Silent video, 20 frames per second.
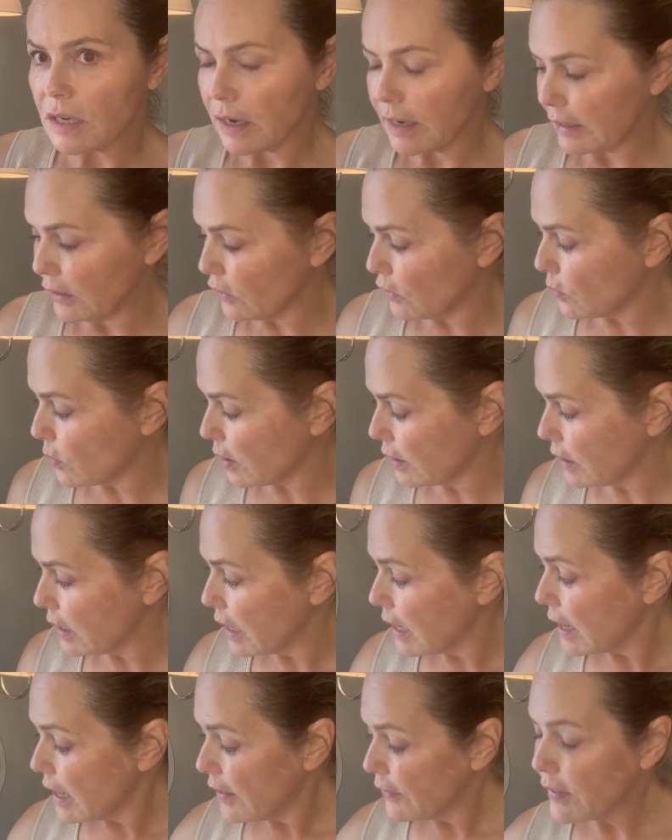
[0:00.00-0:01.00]
Earle one.
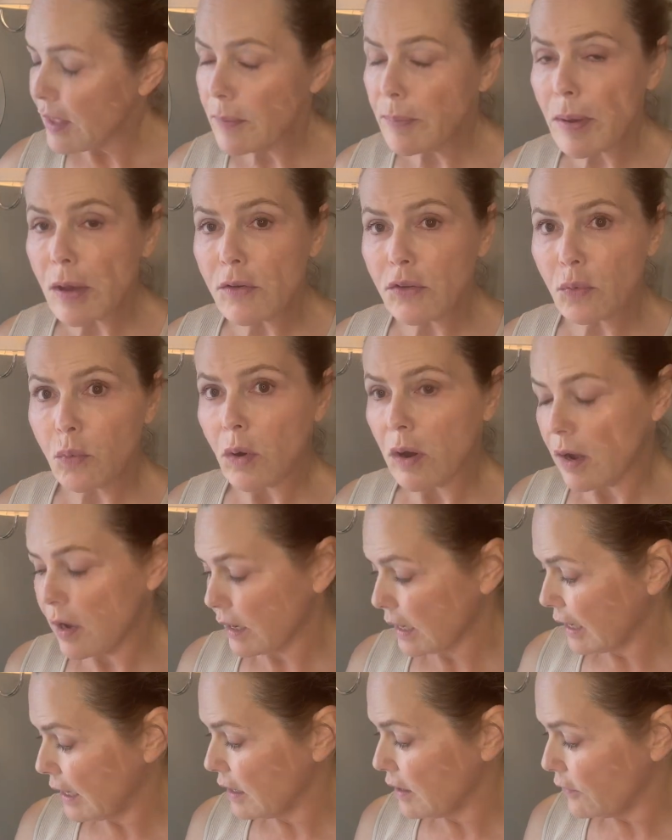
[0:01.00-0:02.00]
They both
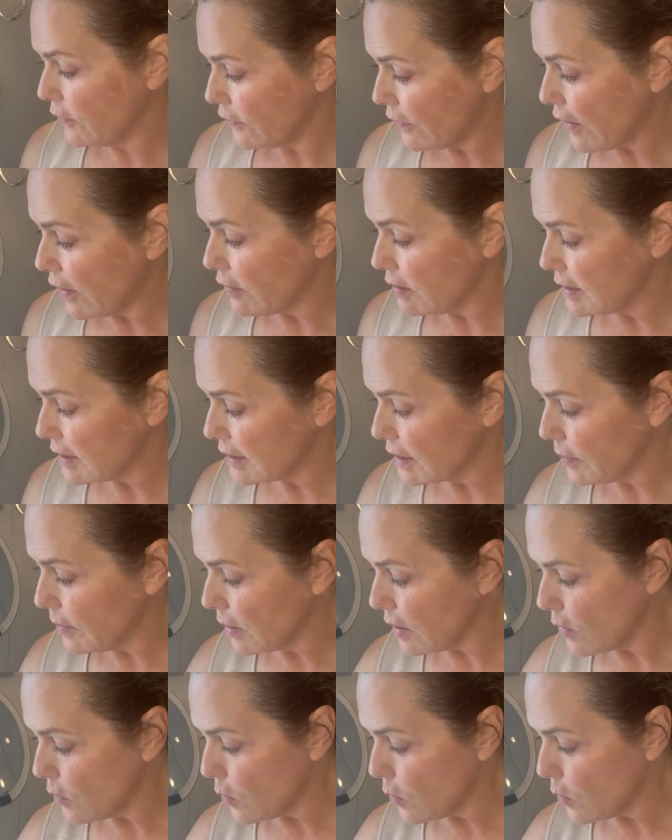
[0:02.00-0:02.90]
work in a very similar